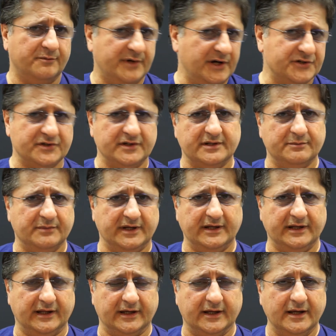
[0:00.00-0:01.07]
patient at the
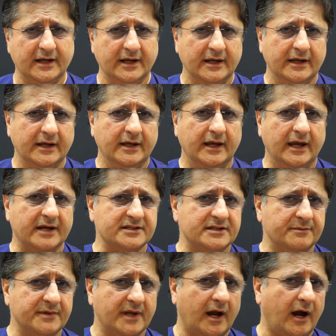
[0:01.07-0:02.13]
beginning,
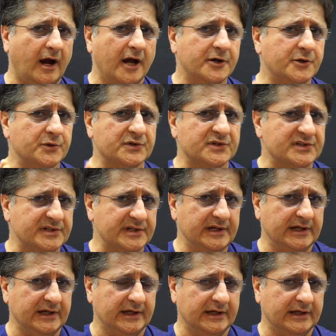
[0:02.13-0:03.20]
except I could
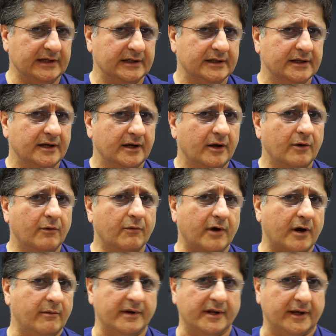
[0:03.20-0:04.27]
see where
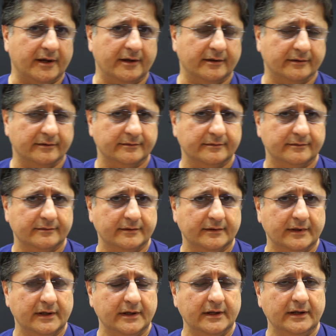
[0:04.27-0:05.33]
I want to go.
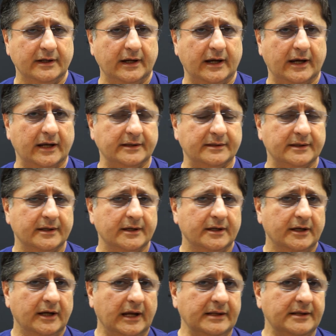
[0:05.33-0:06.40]
And
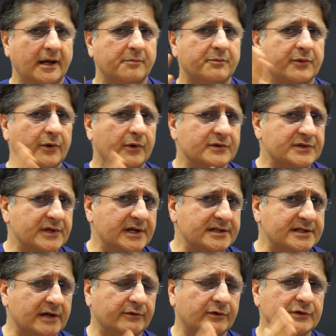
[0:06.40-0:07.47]
in that
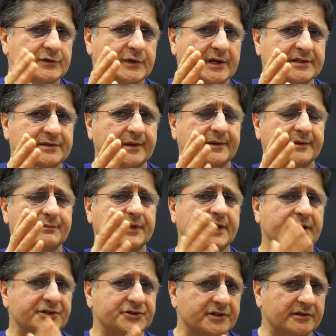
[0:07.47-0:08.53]
process, I also explained the
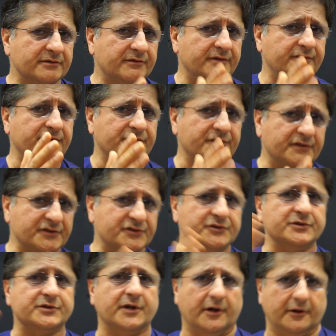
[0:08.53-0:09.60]
patient where we
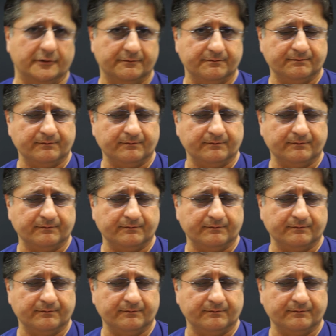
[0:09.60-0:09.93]
should go.